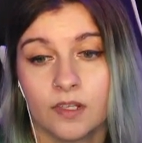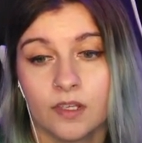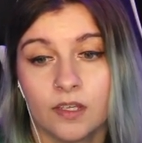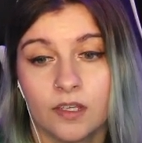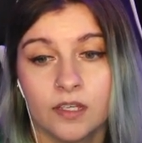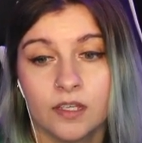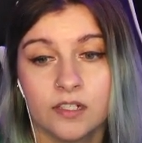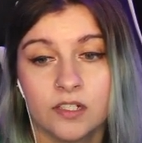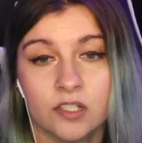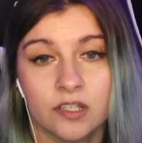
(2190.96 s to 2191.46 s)

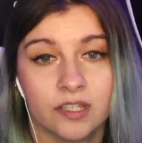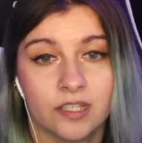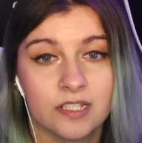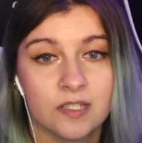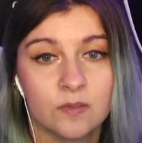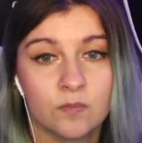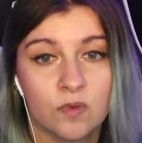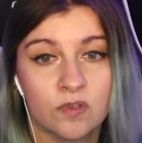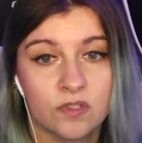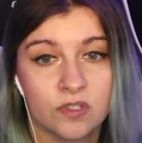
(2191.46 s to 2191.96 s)
Do you think it
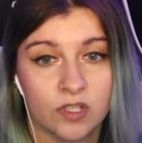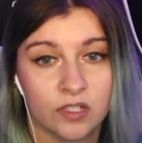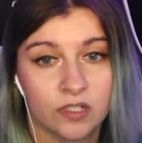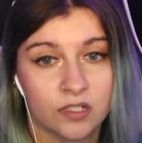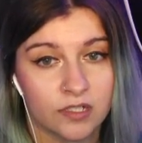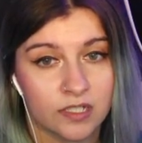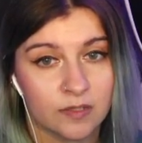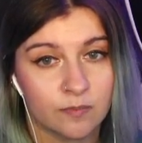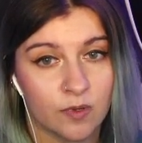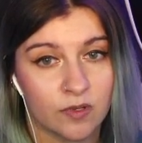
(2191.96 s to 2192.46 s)
smells good or
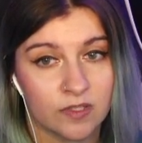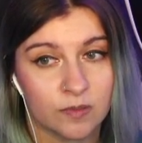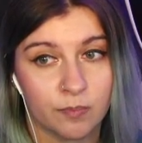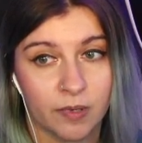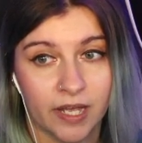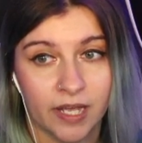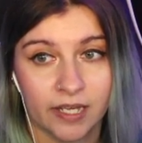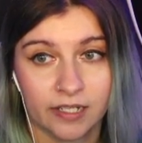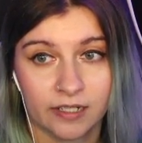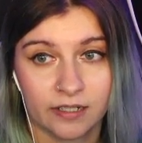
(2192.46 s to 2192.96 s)
smells
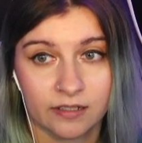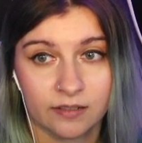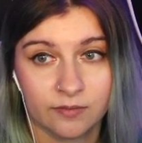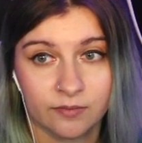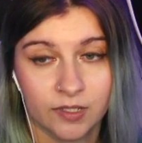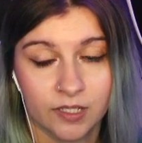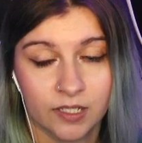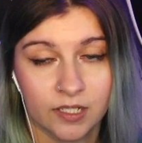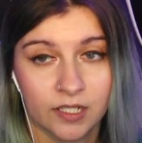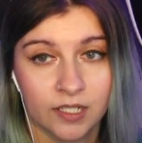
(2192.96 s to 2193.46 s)
bad?
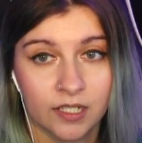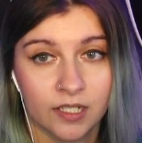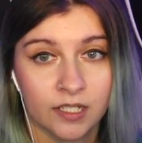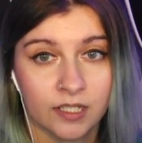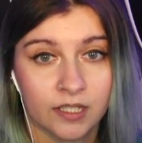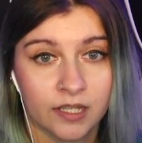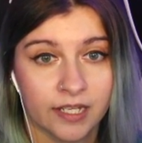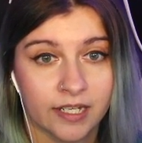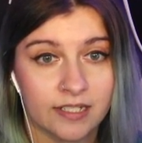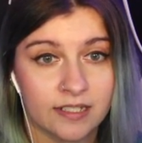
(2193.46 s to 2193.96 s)

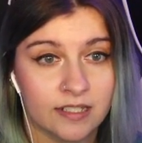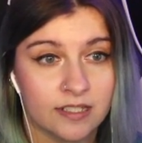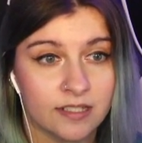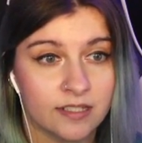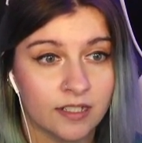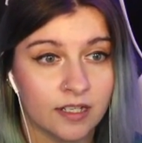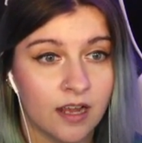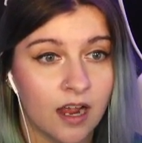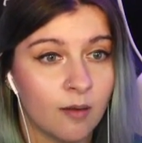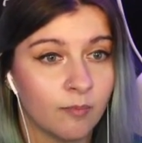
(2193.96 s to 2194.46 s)
Like, is this a
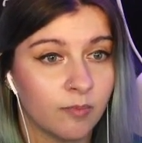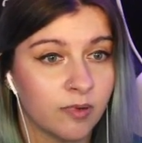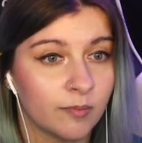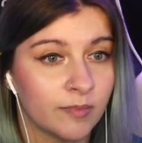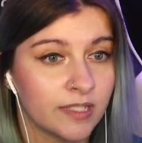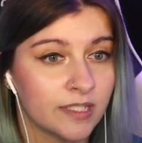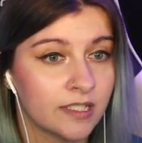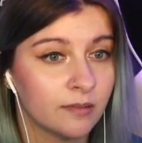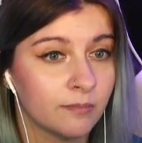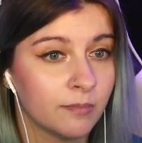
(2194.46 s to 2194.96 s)

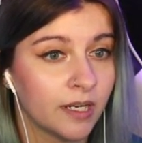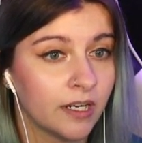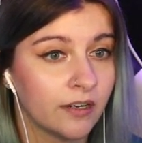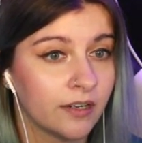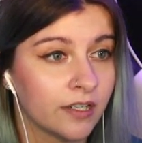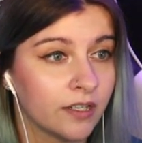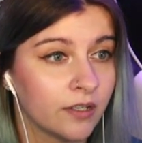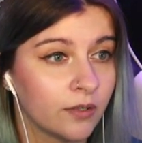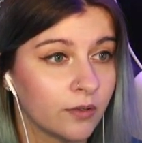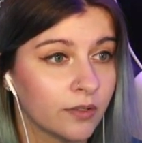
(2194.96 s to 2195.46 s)
compliment to
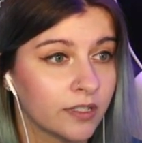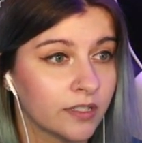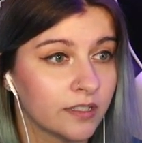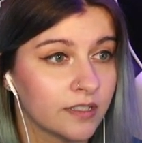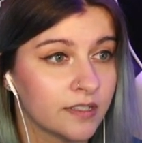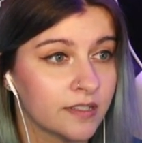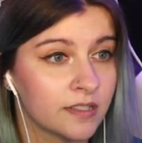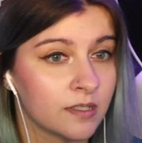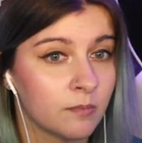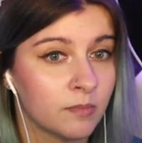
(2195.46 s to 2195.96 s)
Mary, or is
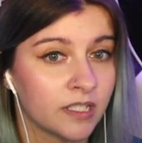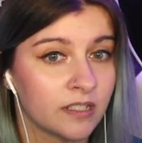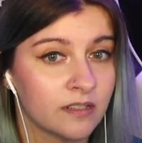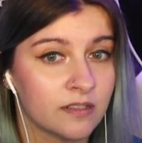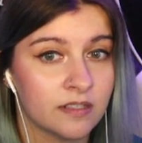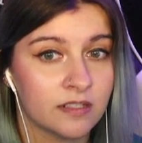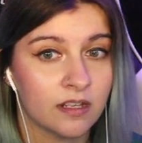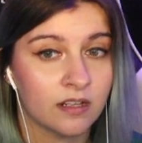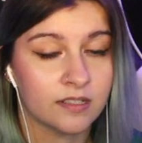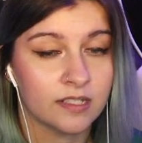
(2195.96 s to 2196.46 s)
somebody
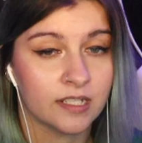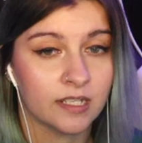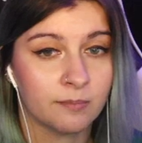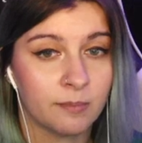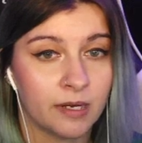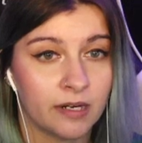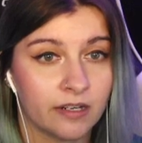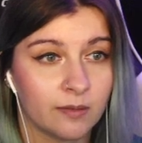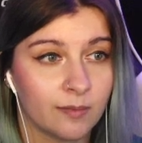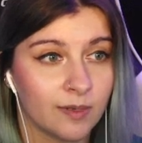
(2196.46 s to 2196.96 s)
insulting
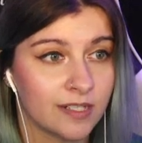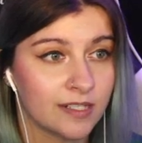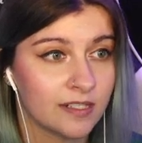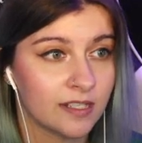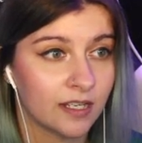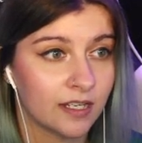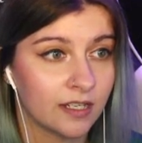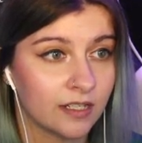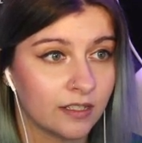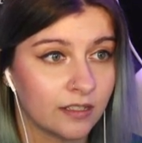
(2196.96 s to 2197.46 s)
Mary by
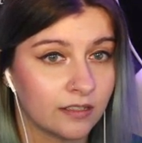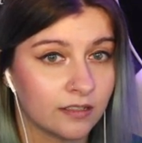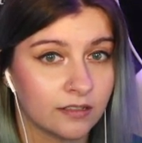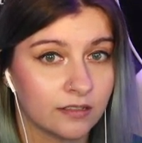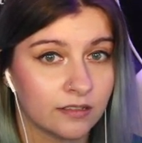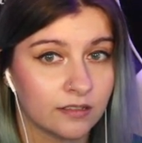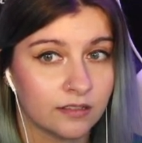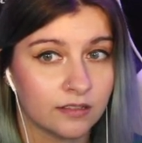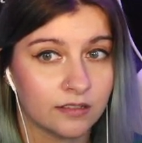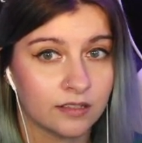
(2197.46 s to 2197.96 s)
saying
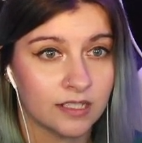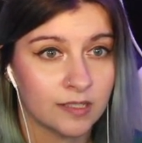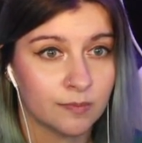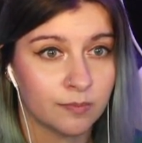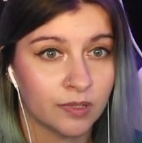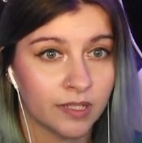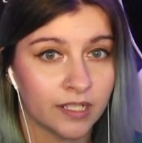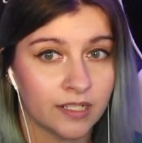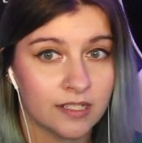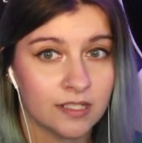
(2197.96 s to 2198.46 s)
this
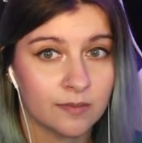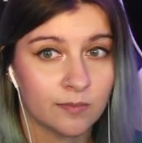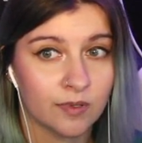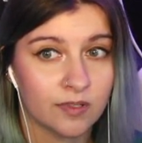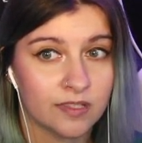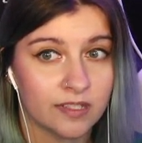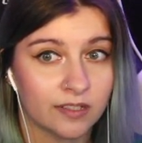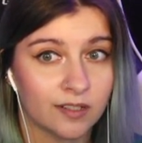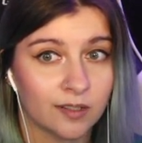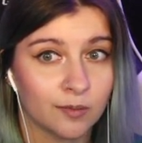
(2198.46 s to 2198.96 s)
plant smells
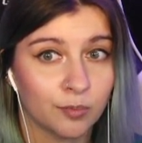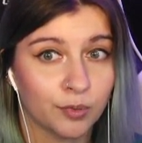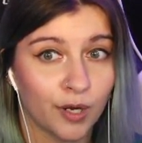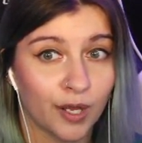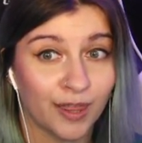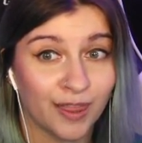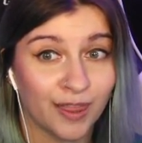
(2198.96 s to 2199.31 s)
like her breath?